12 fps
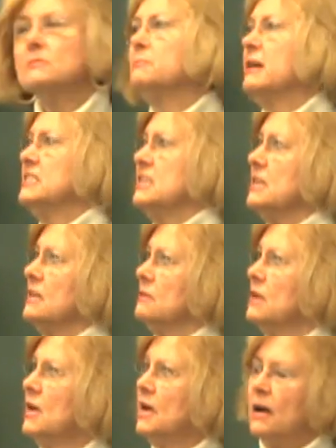am I seeing a,
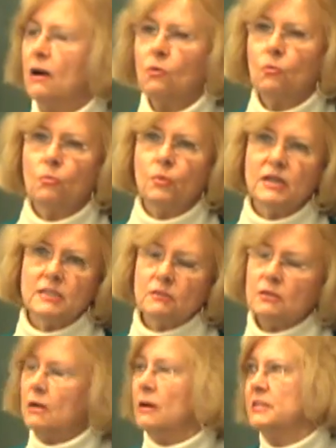we,
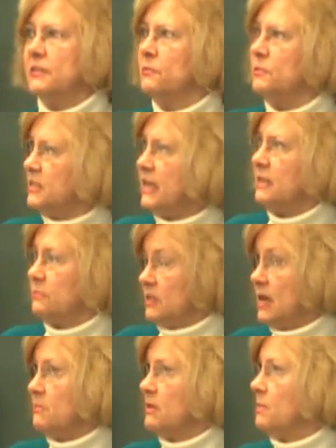you know, a different
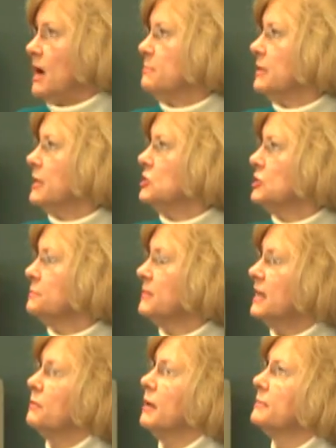segment of the population?
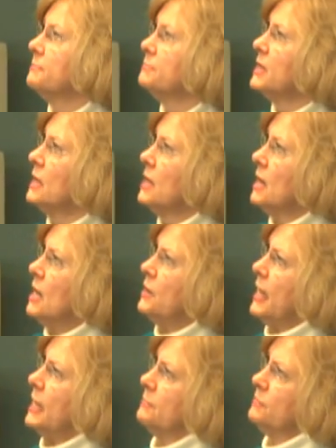Anyway,
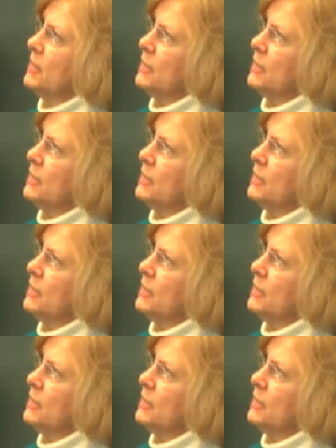okay,